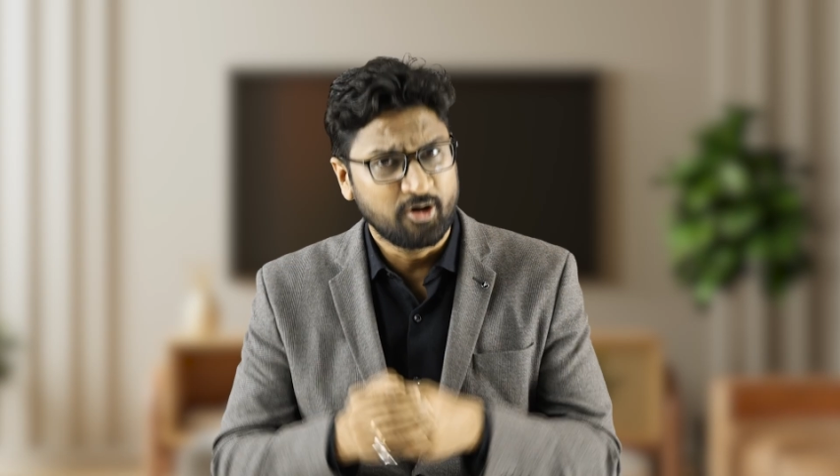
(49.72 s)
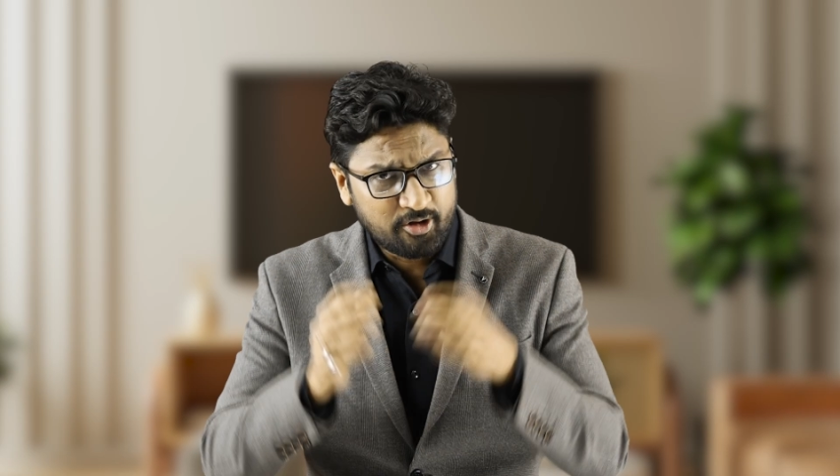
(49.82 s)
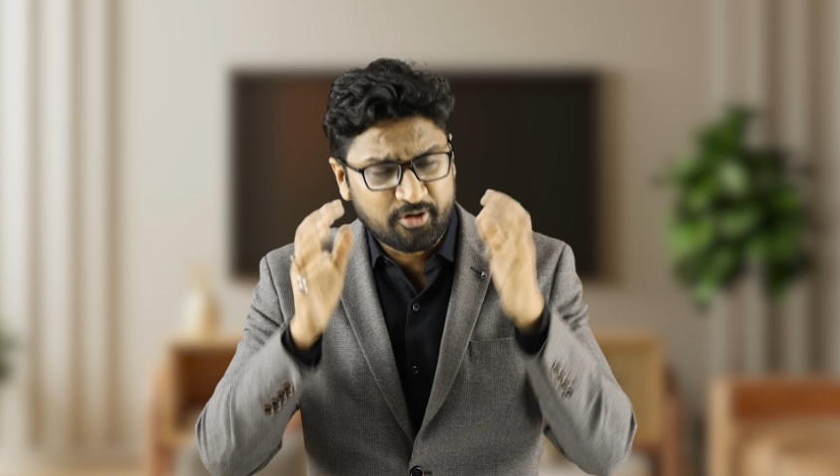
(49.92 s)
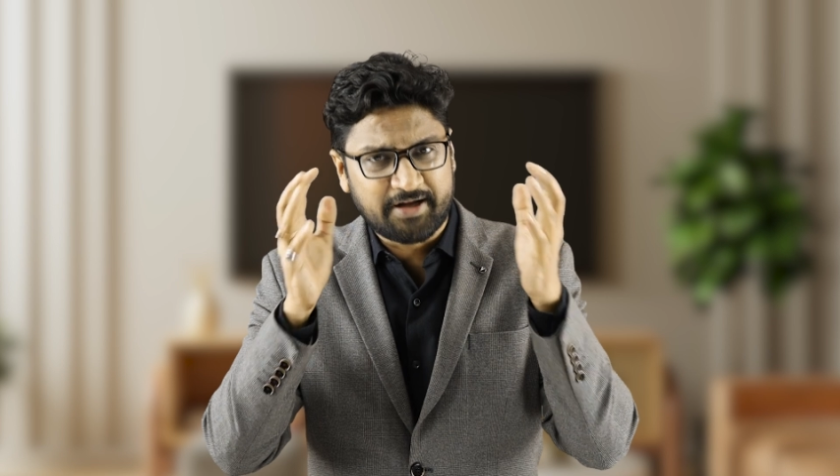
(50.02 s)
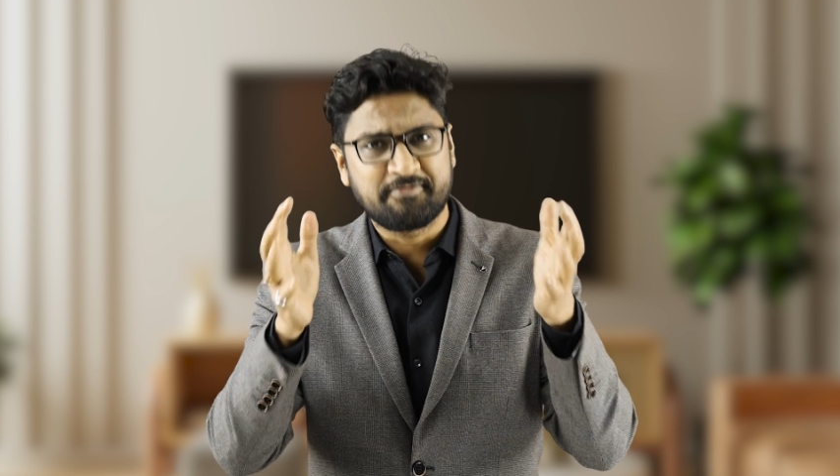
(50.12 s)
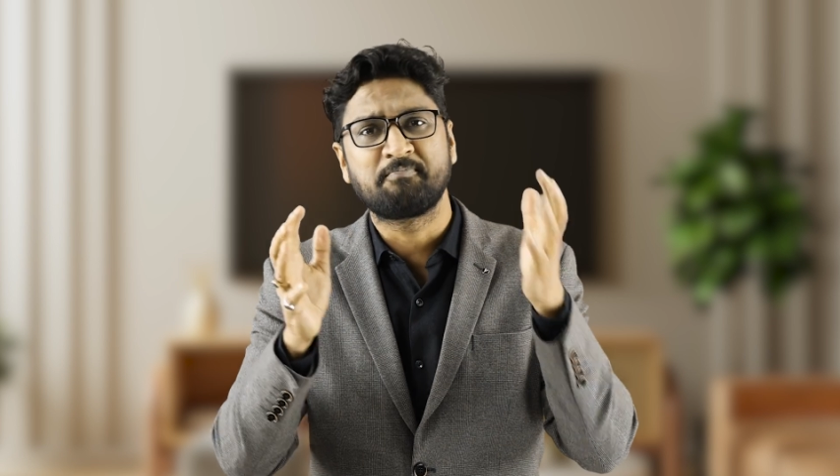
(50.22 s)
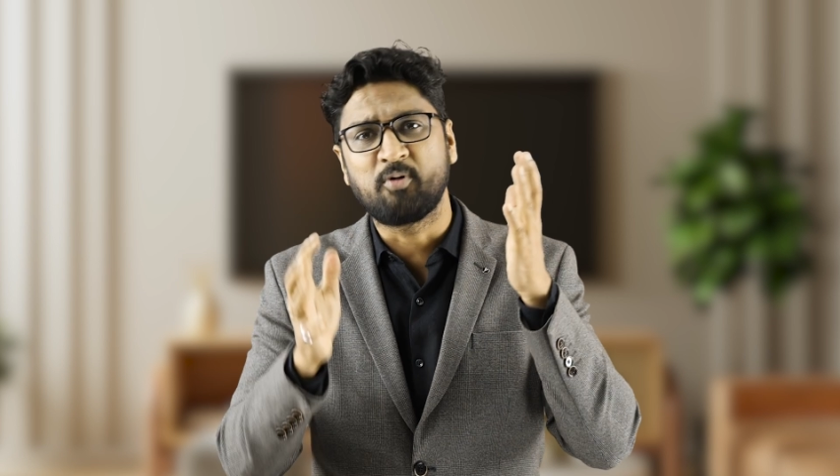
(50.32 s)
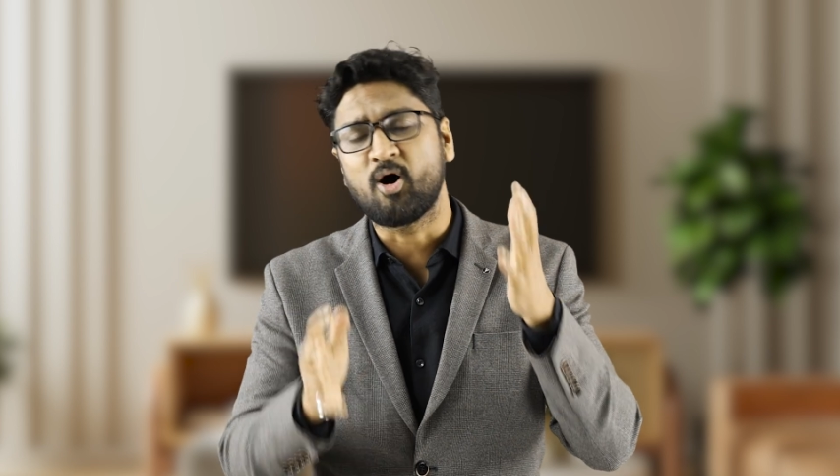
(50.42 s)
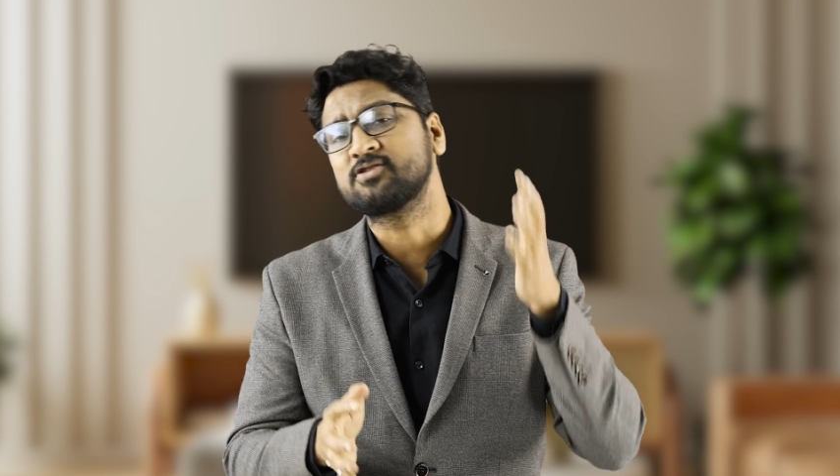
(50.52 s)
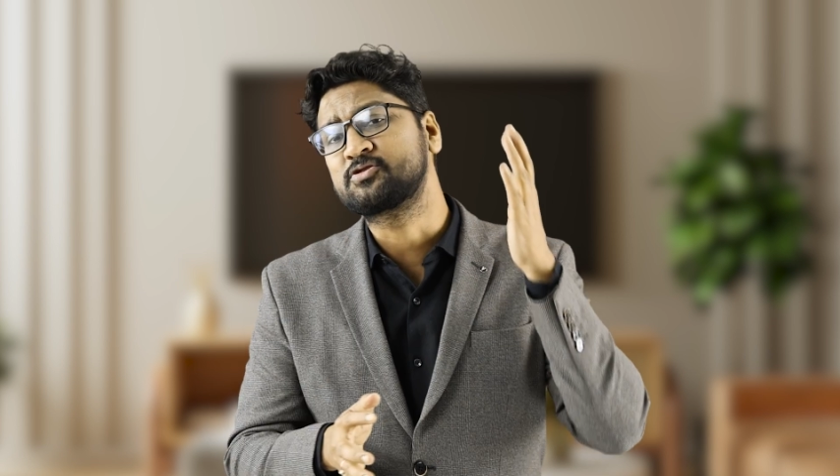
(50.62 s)
In order to give
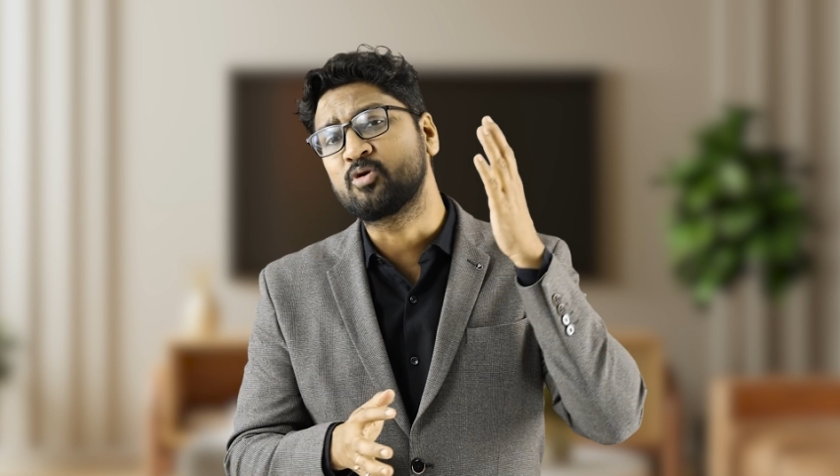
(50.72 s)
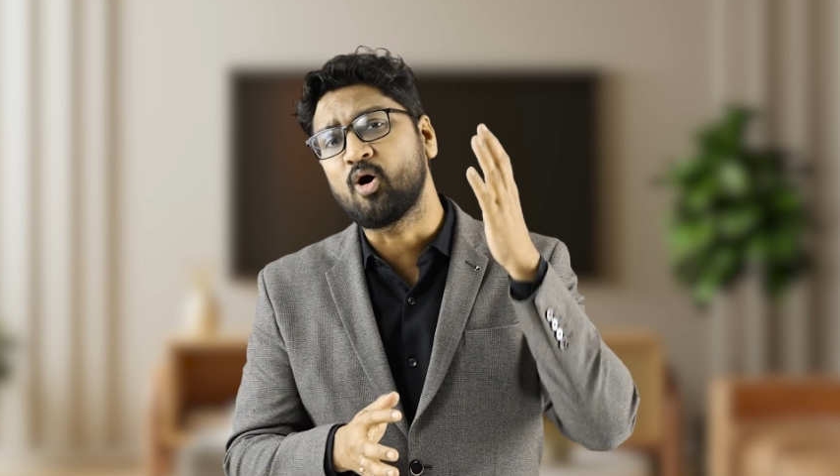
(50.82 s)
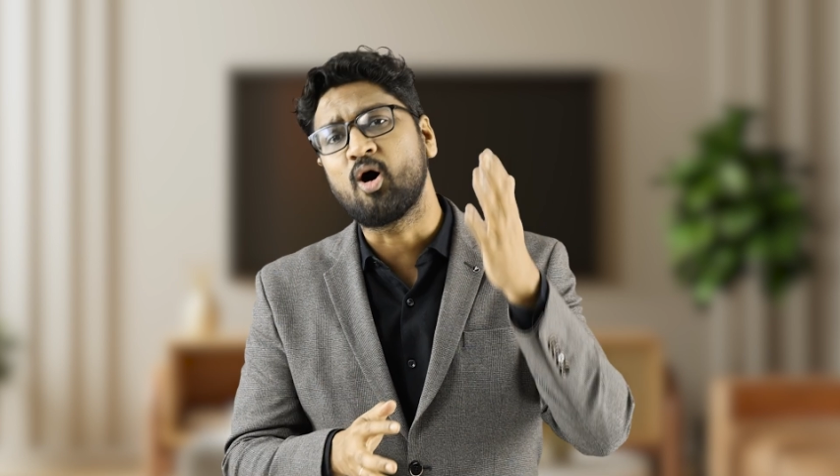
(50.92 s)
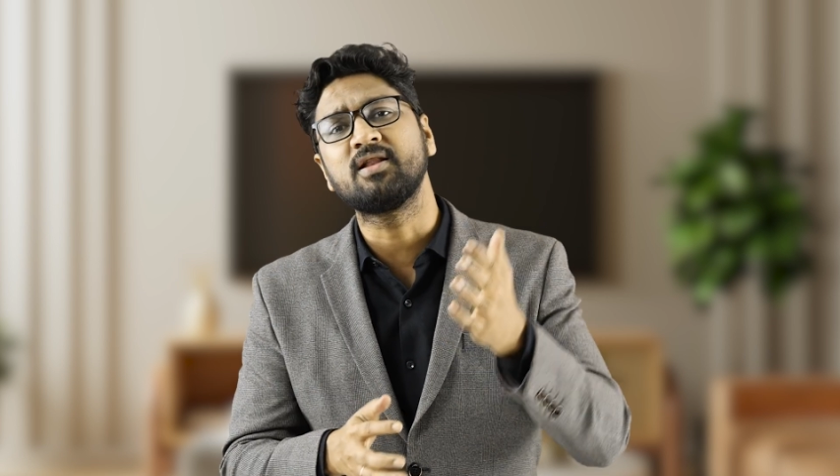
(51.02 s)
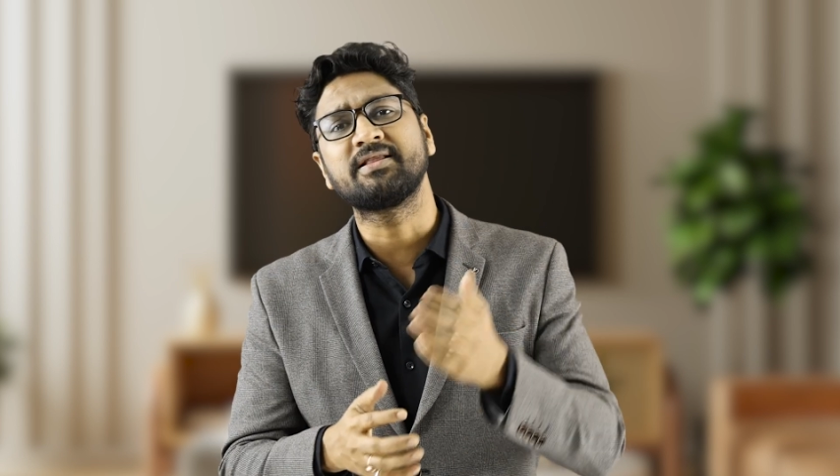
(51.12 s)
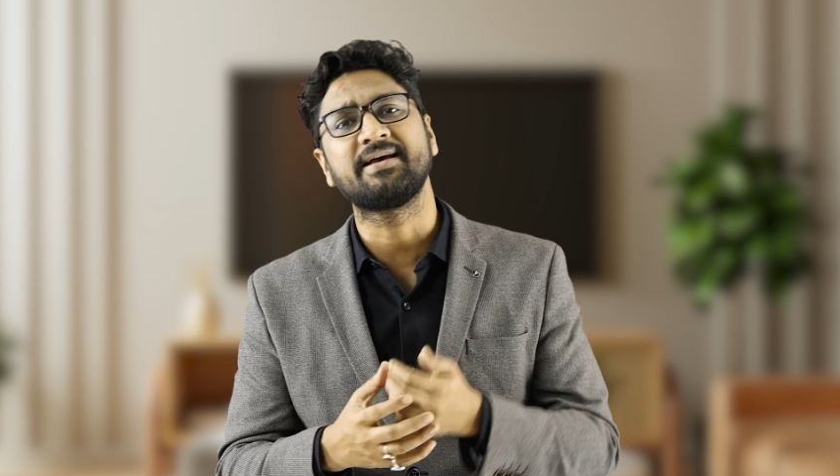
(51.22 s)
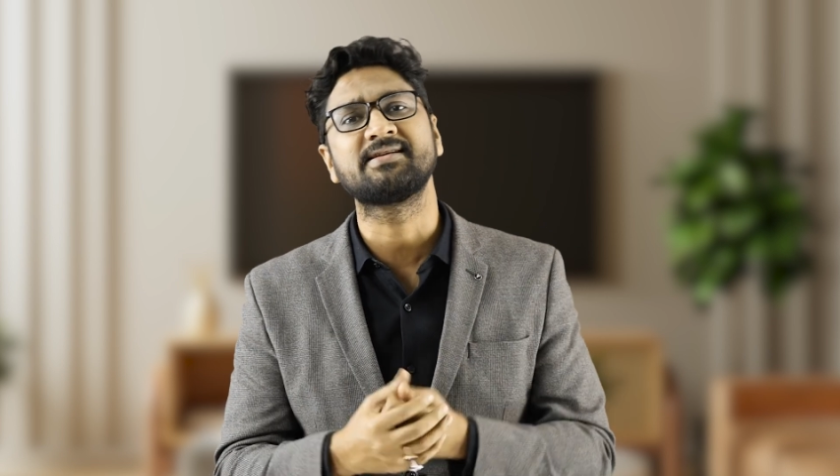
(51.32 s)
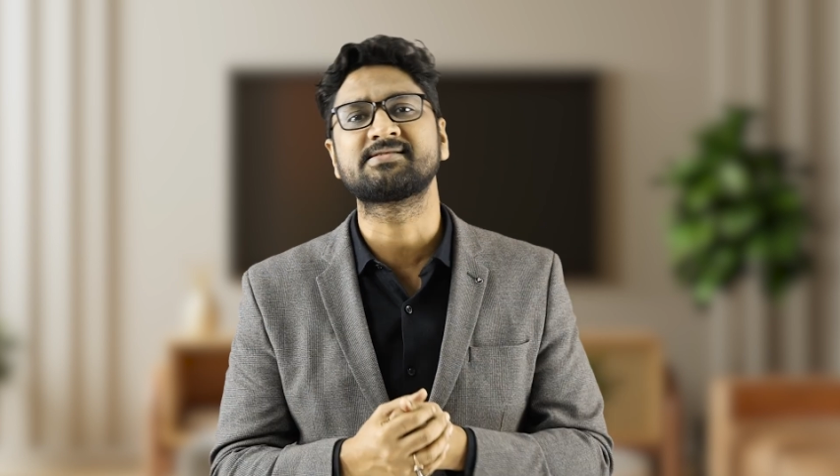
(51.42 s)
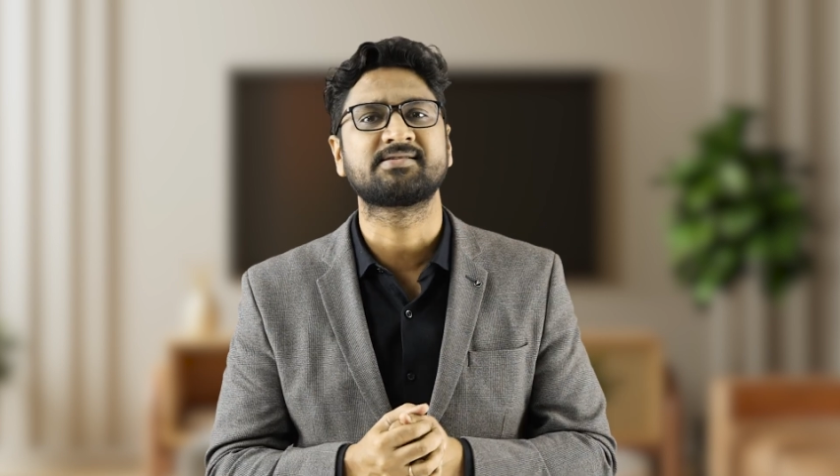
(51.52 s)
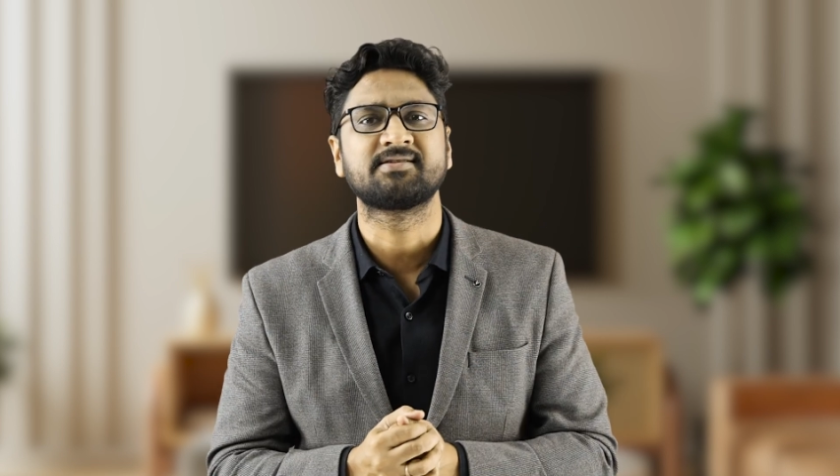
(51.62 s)
pause to all
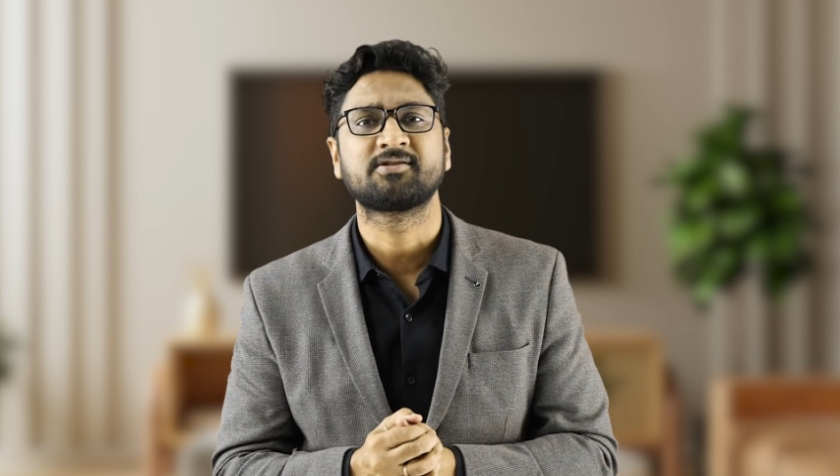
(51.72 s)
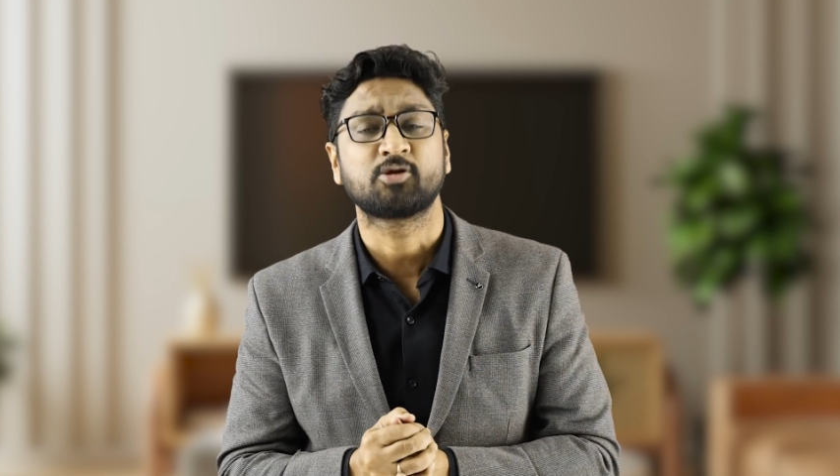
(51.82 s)
these